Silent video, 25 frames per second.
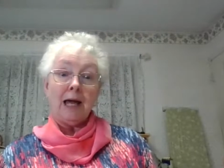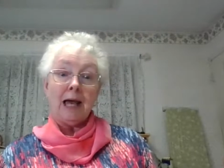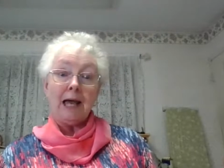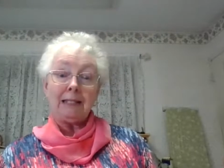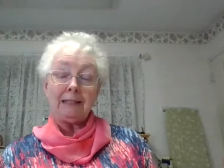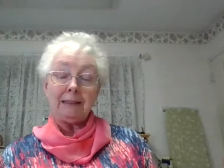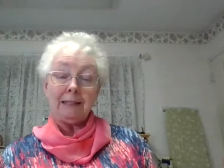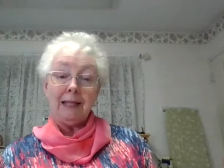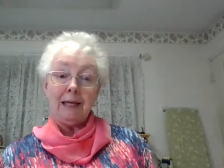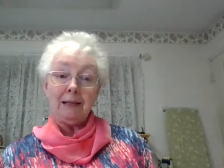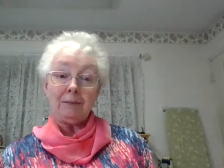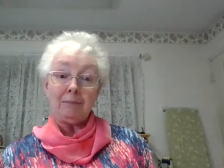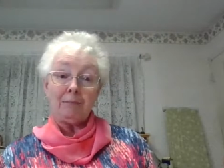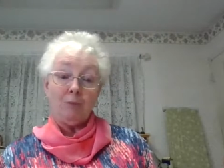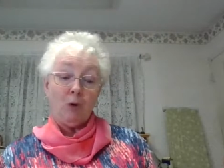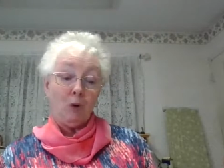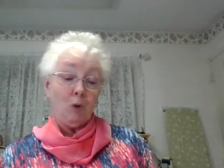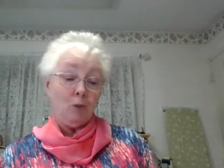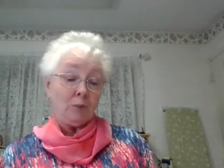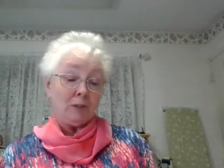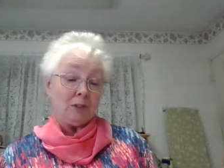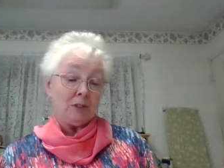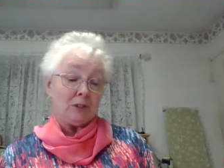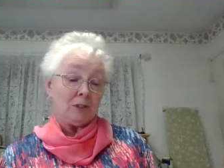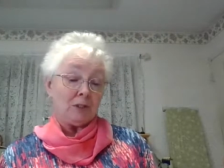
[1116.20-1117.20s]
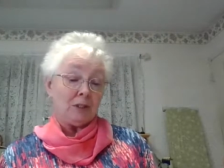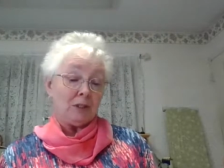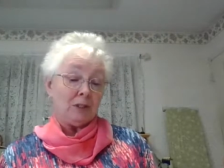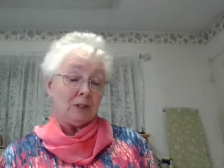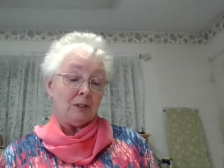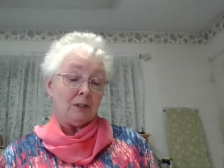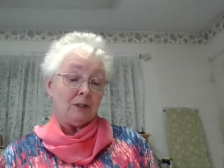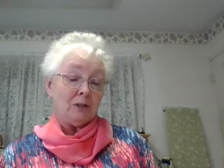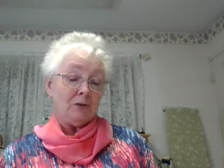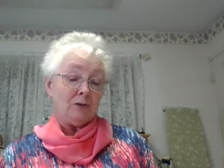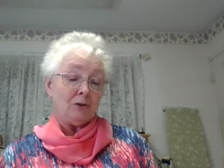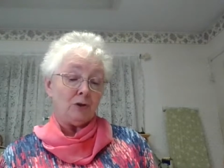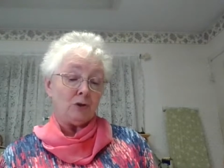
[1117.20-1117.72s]
At that moment,
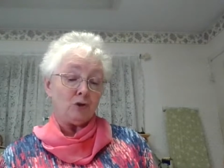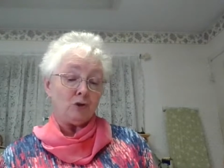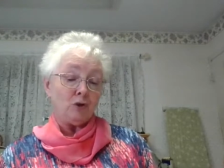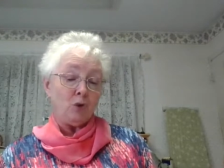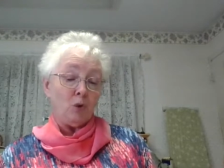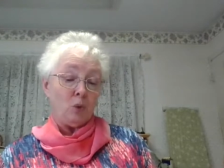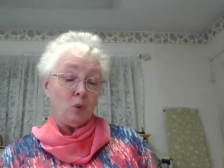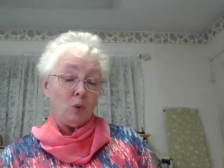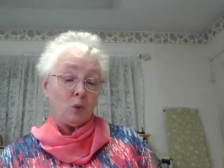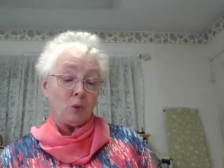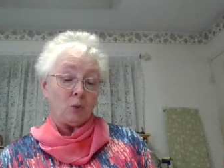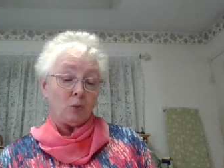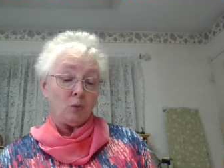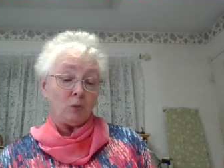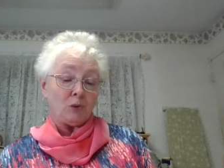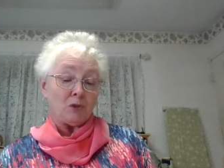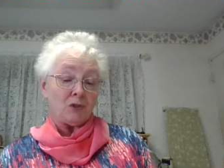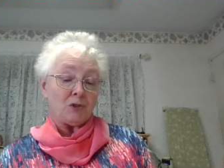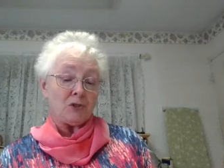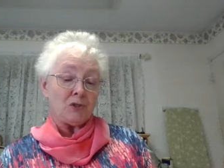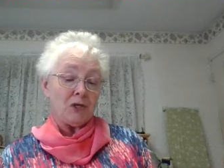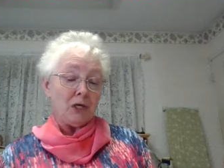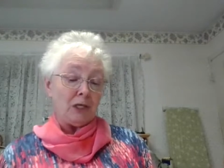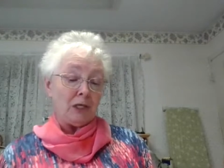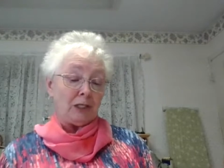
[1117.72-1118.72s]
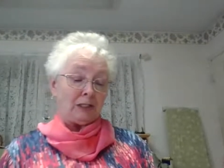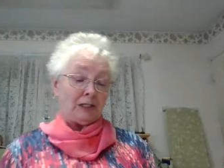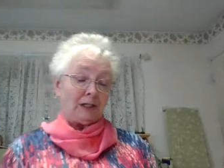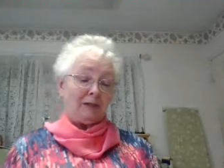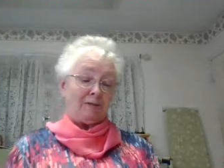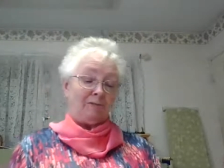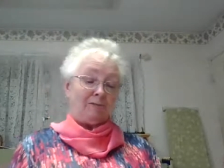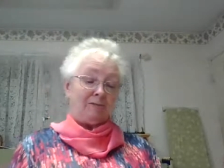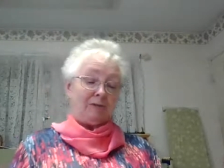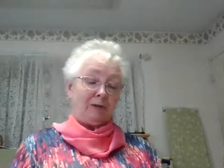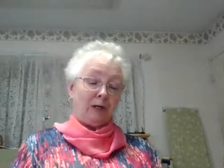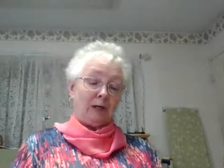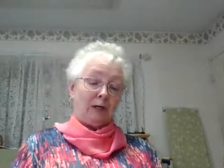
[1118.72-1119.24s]
the door was
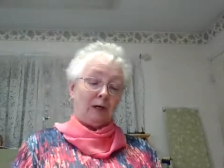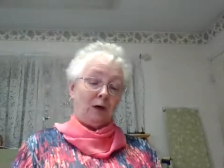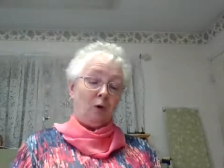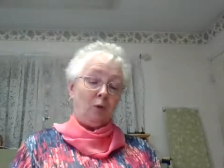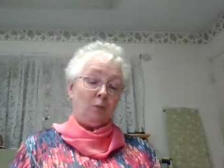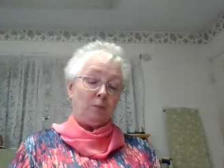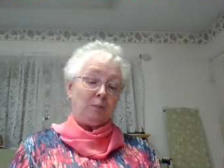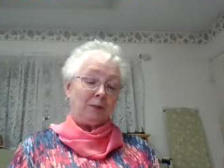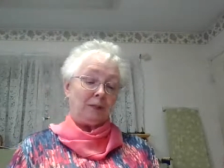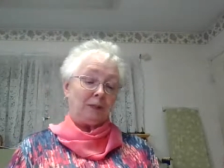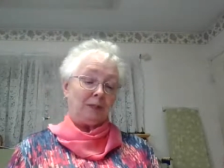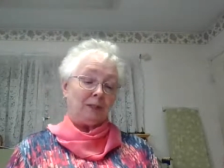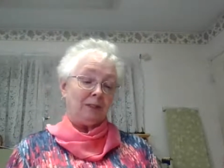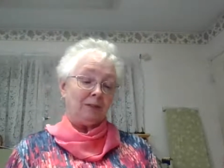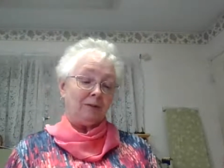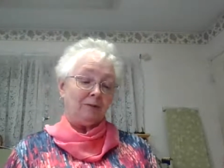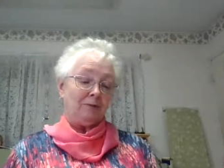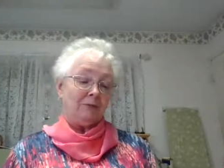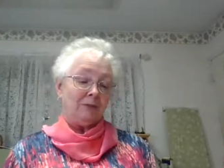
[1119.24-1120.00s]
suddenly flung open.